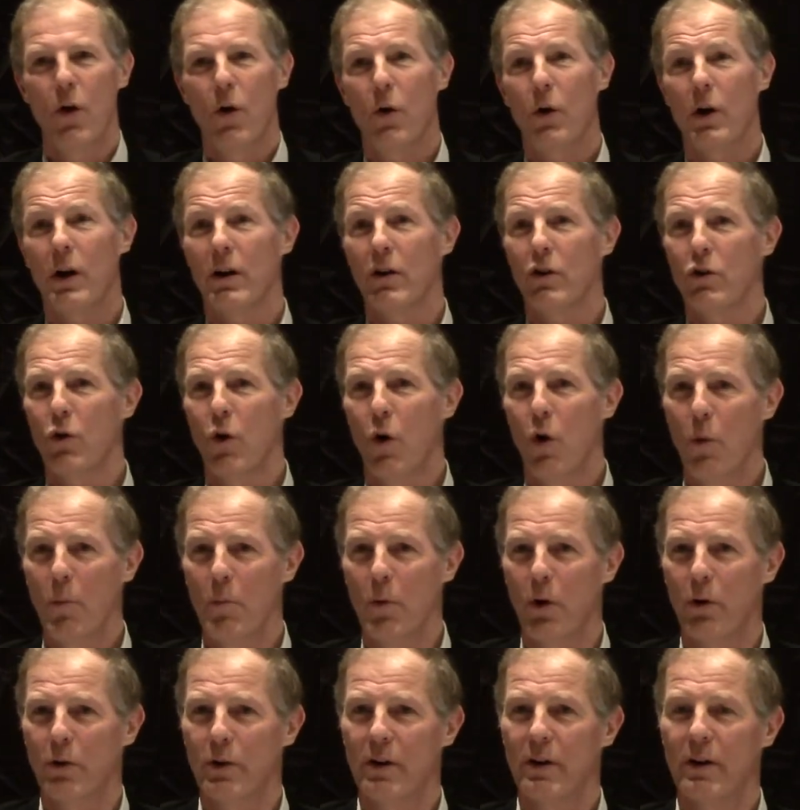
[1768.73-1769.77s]
or a new
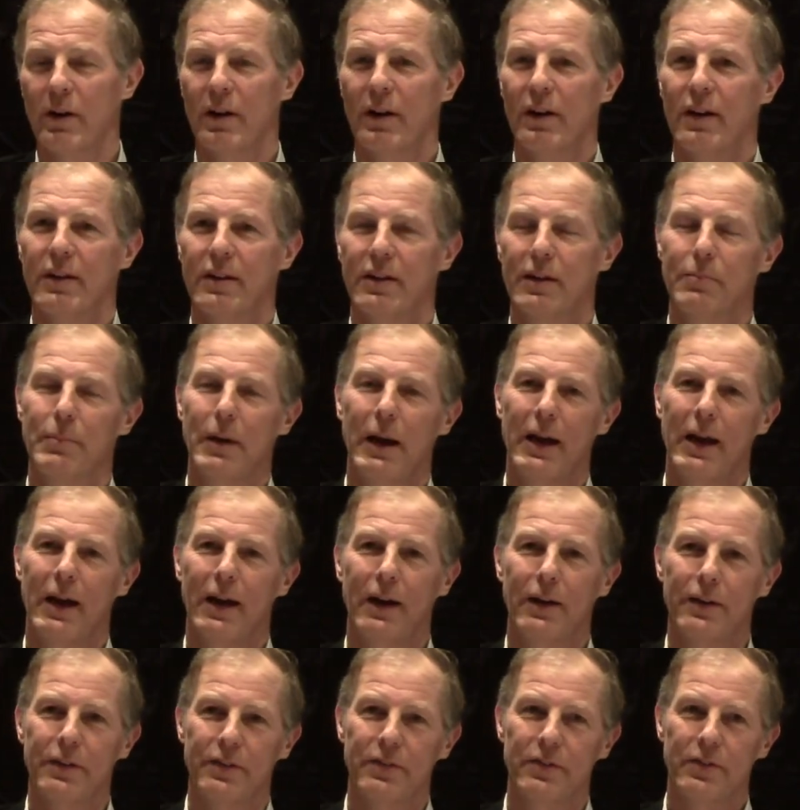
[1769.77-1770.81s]
homeowner to buy a
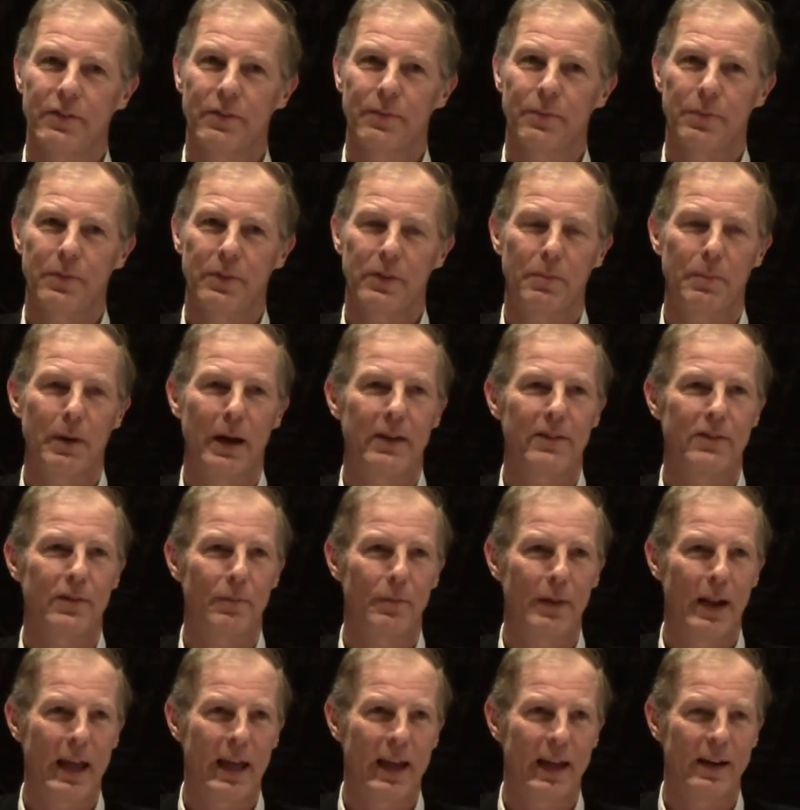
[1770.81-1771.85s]
house, to buy
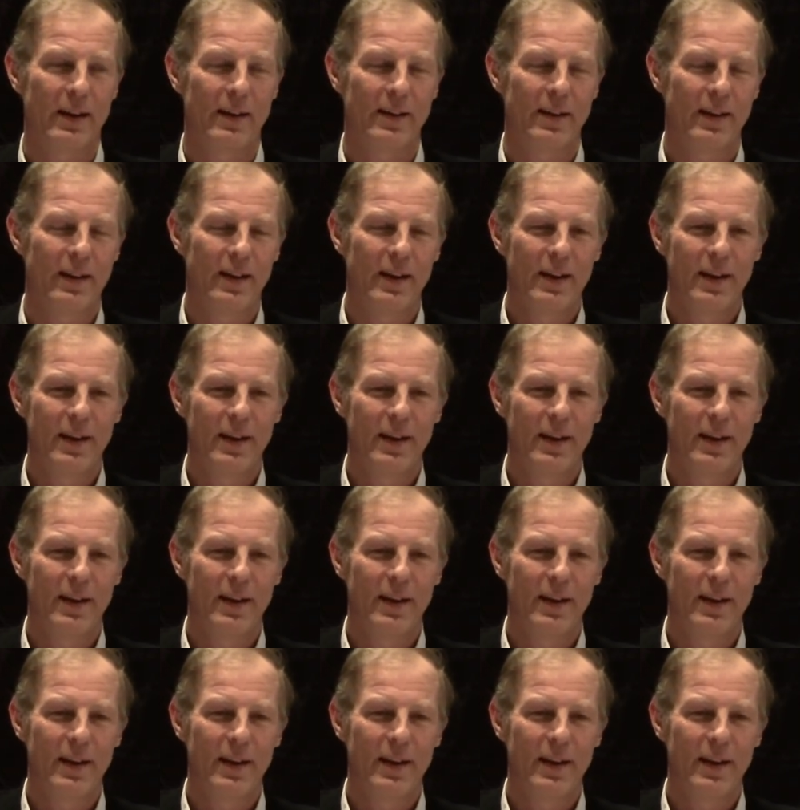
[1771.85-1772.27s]
some land.